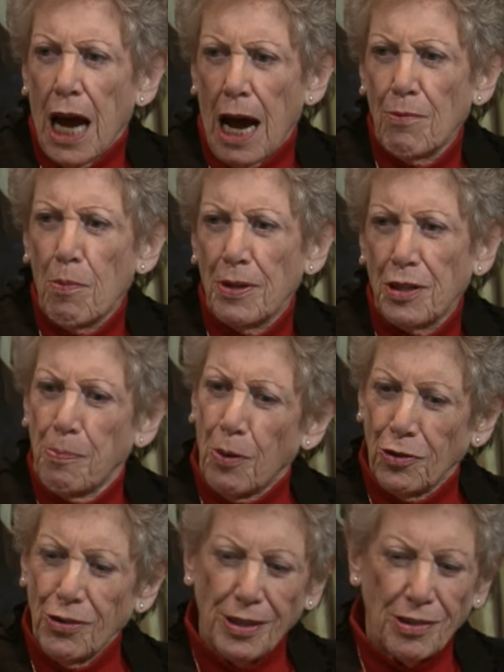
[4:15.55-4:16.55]
I'm a busy
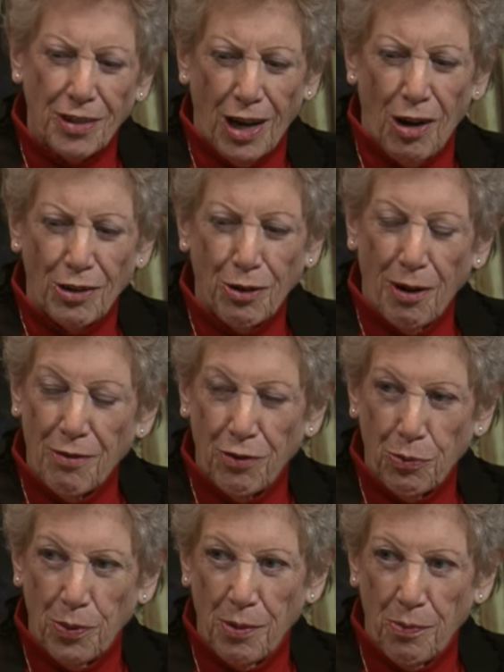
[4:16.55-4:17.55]
person because I also have
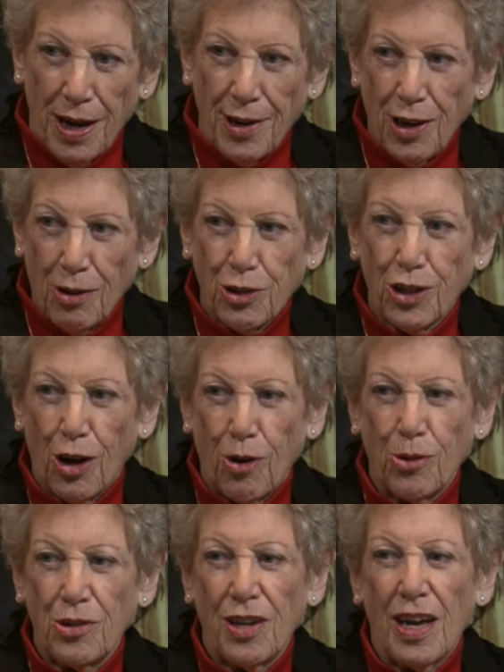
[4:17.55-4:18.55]
three radio
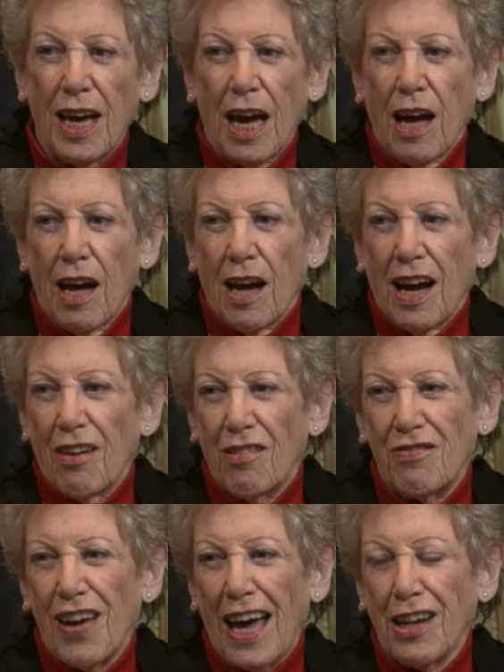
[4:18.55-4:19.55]
shows. Wow.
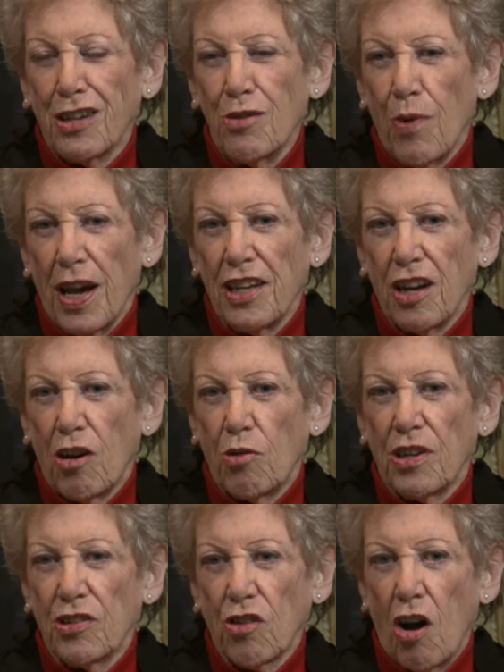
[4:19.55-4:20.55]
Vatican Radio
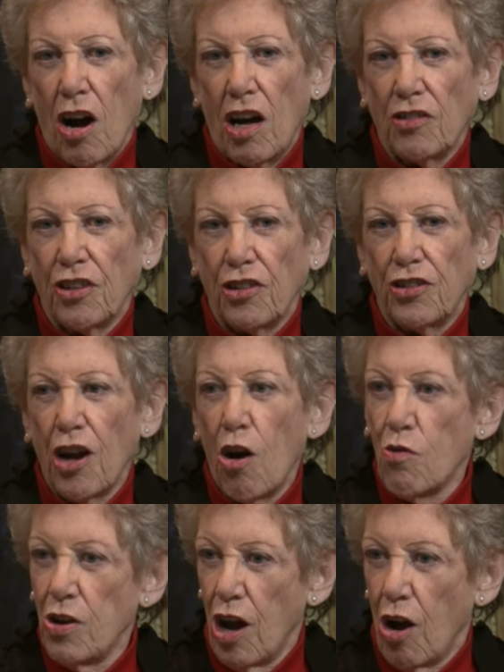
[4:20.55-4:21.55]
is called
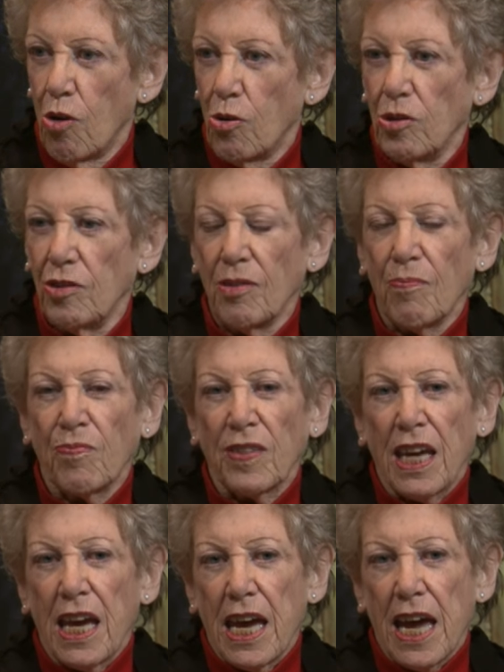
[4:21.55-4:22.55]
Joan Knows,
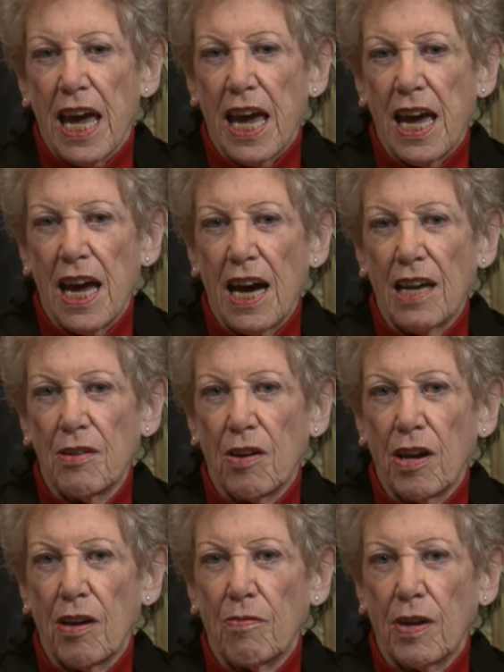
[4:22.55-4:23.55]
and
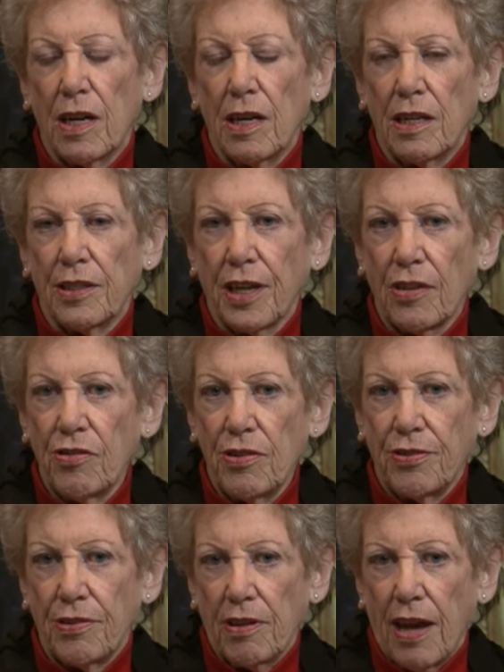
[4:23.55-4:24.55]
it, it
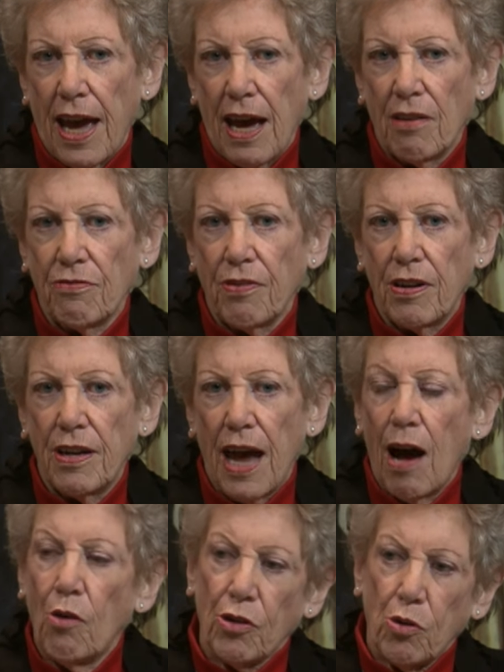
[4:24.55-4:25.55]
doesn't have
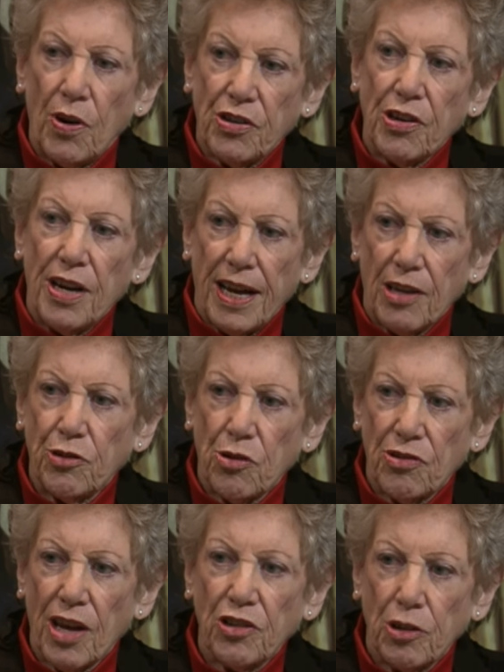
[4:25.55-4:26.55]
now the question and answer
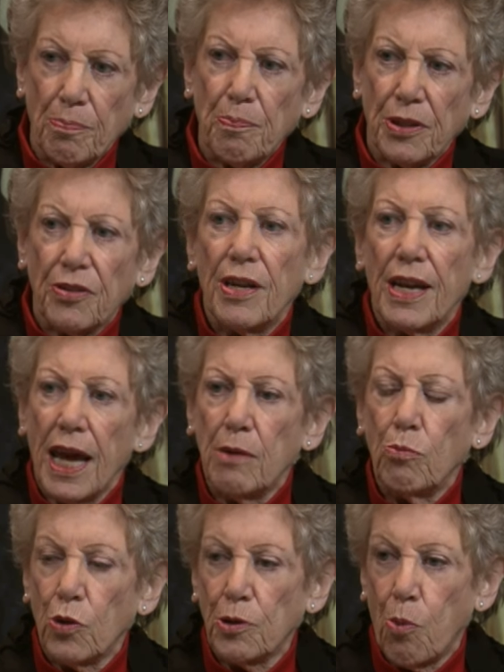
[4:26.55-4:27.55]
session, but the
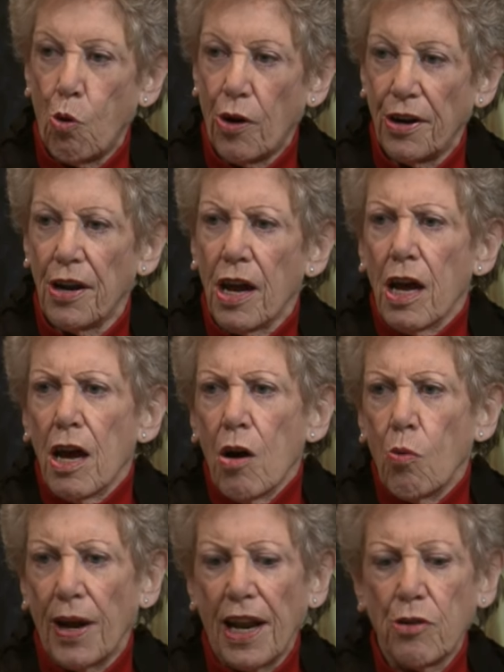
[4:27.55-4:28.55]
name was born
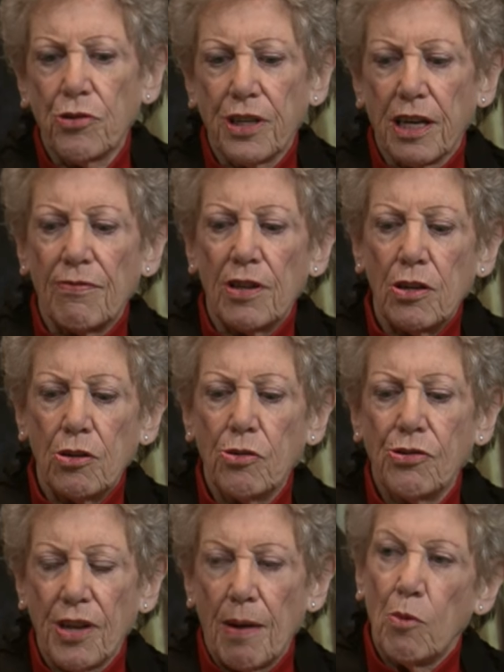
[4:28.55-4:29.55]
when I used to give a
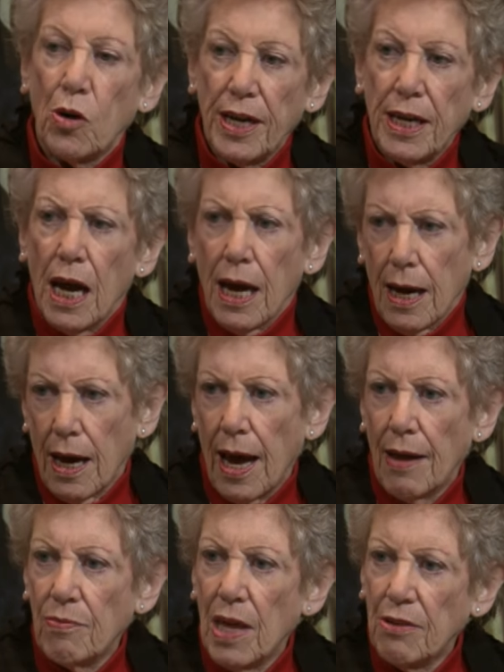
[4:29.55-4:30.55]
news summary
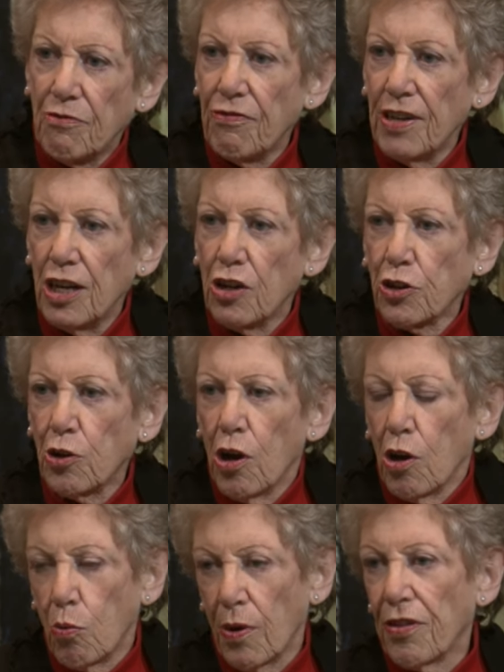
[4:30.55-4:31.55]
and then finish
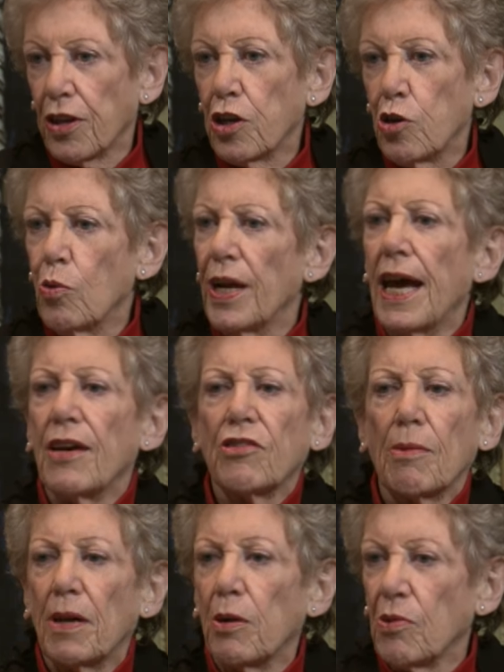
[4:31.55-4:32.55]
with a Q&A.
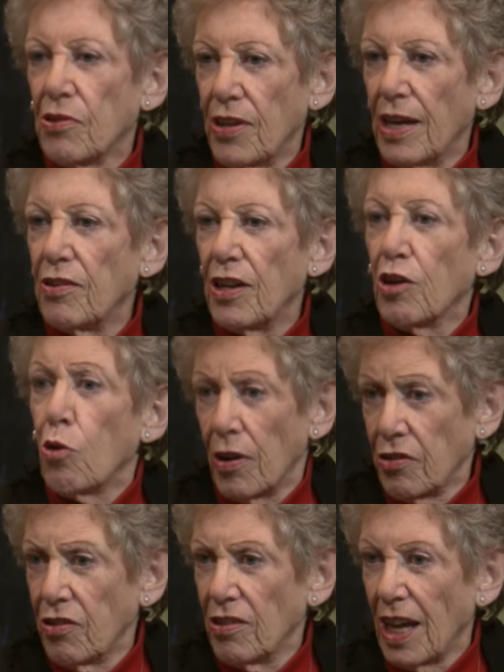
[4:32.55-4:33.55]
Somebody would send in a
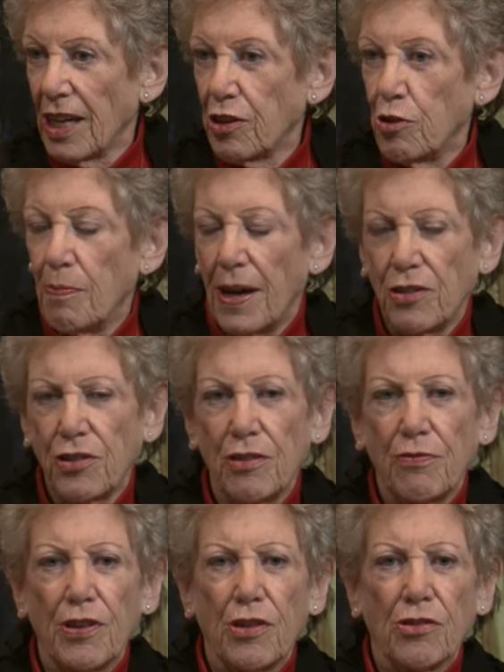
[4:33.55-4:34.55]
question like you
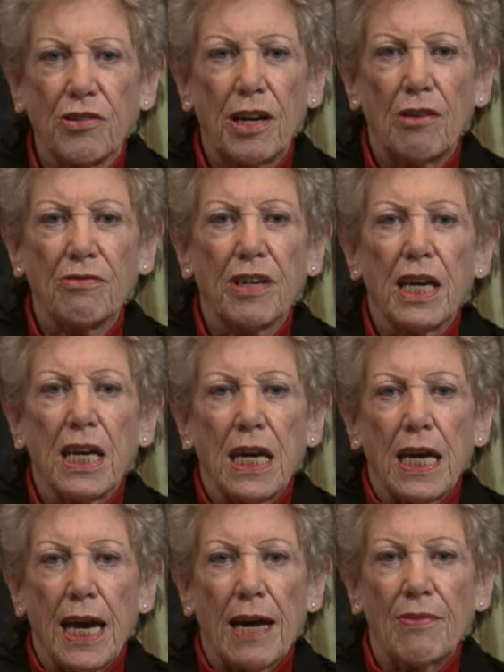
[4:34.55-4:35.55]
mentioned for yourself,
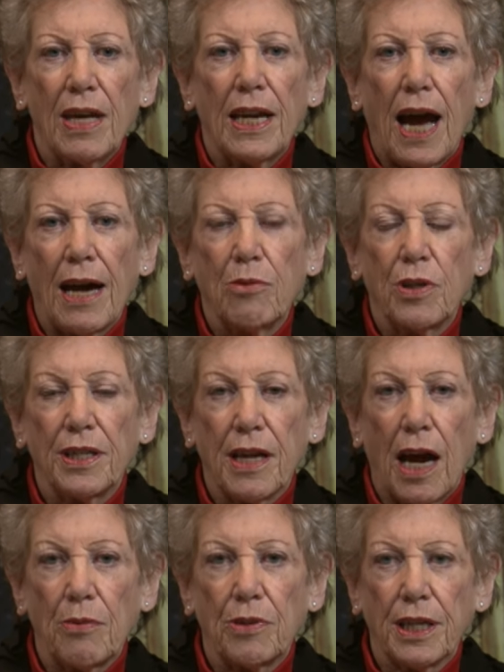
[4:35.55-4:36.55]
mm-hmm. and then I would
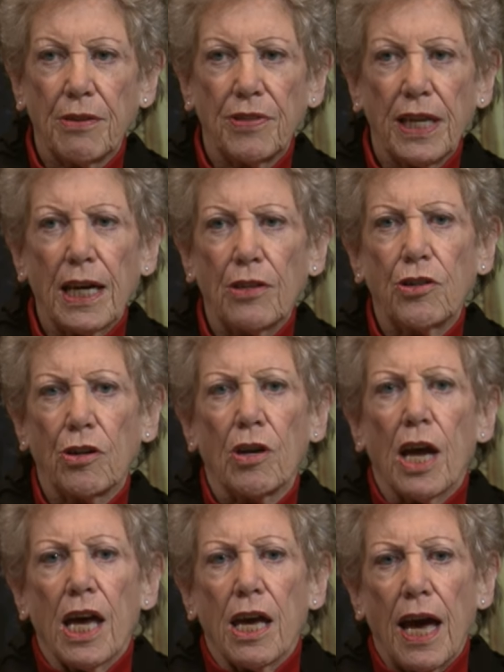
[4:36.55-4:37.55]
I would give the answer.
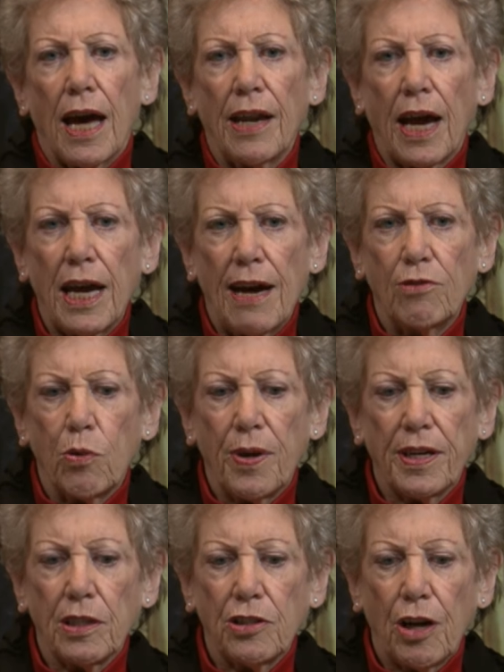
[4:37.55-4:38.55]
And I have a
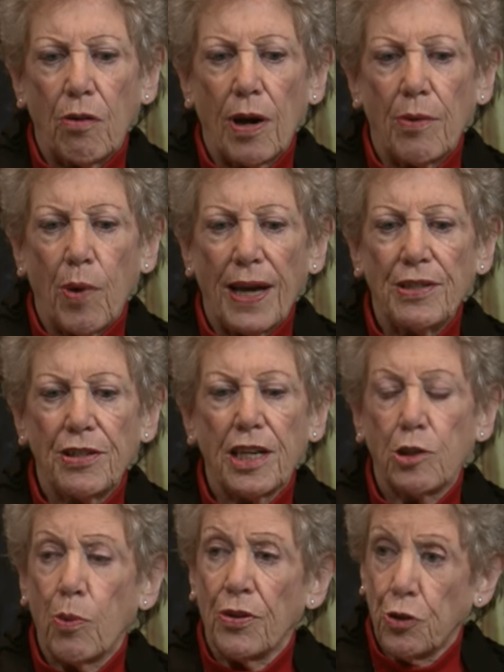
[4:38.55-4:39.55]
weekly show on
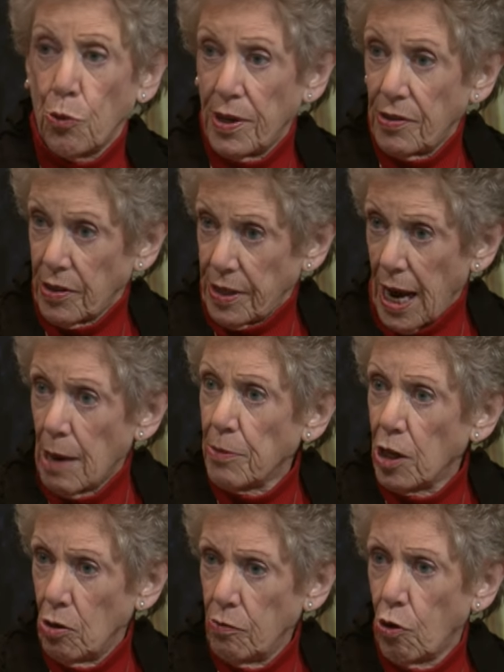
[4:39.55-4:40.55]
Wednesdays with Teresa
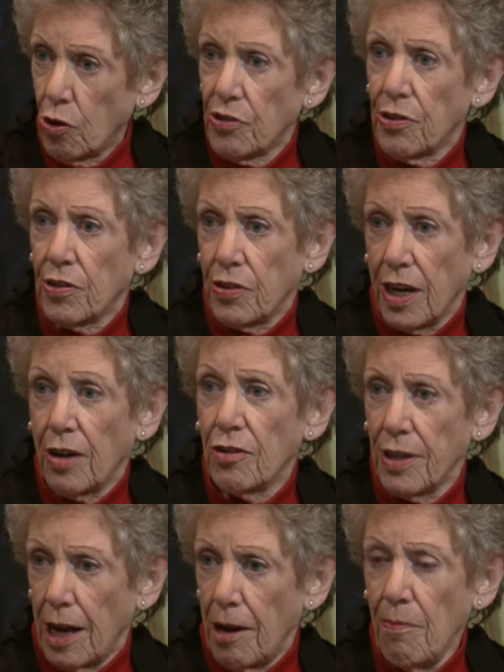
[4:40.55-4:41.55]
Tomeo, of course, oh, yes,
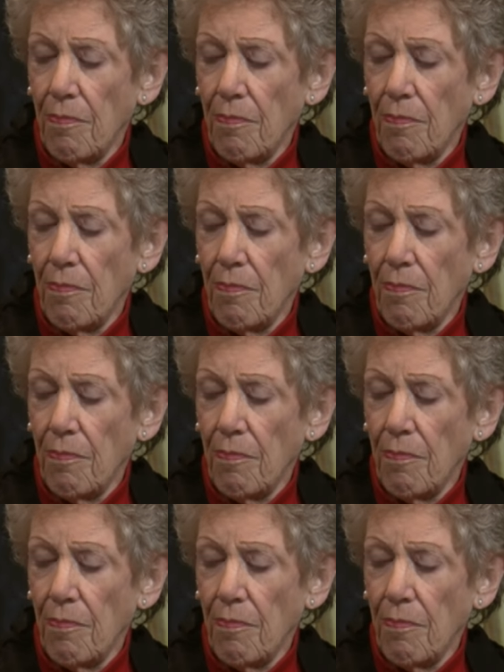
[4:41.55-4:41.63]
Teresa. yeah.